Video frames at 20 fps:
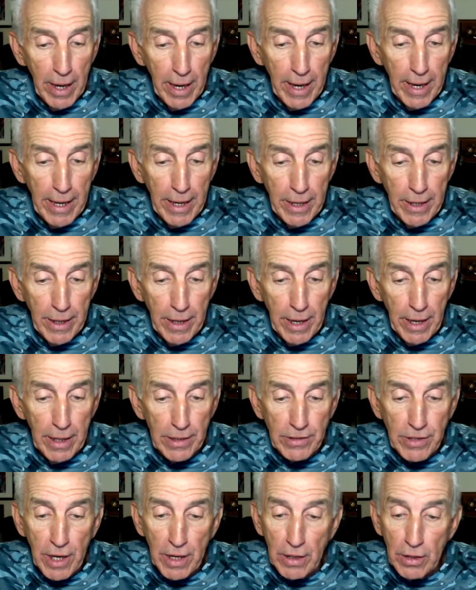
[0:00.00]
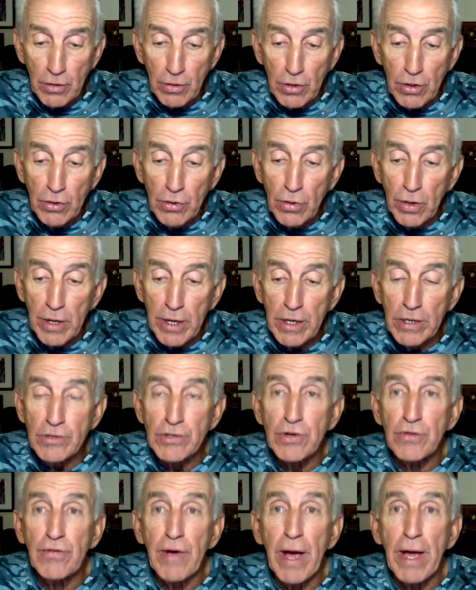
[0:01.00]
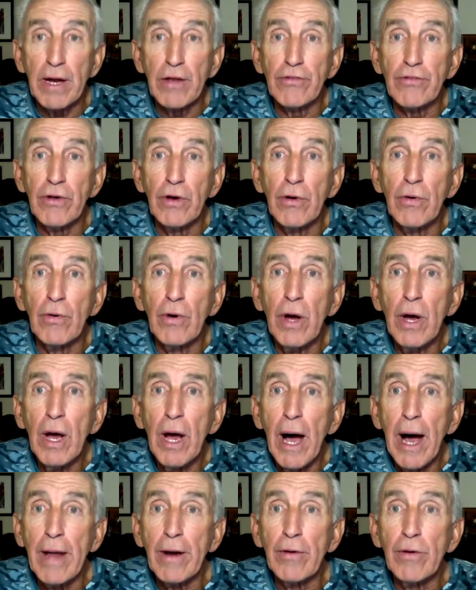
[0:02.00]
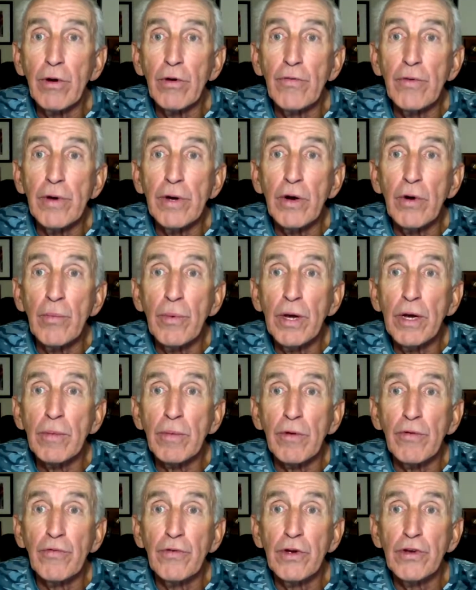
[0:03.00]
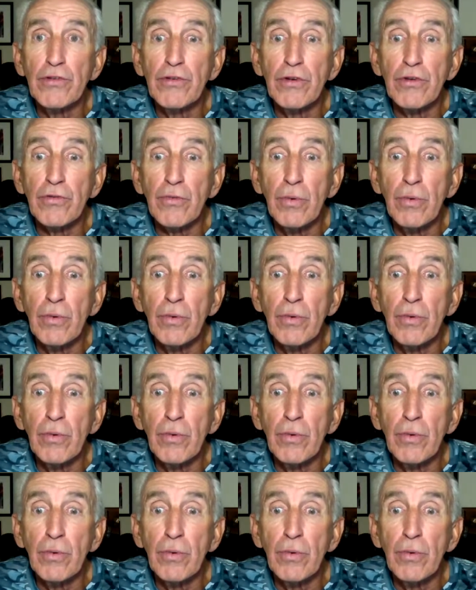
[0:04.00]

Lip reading: And it's got a little cooler here in Savannah, so I don't know if we're going to be able to fish this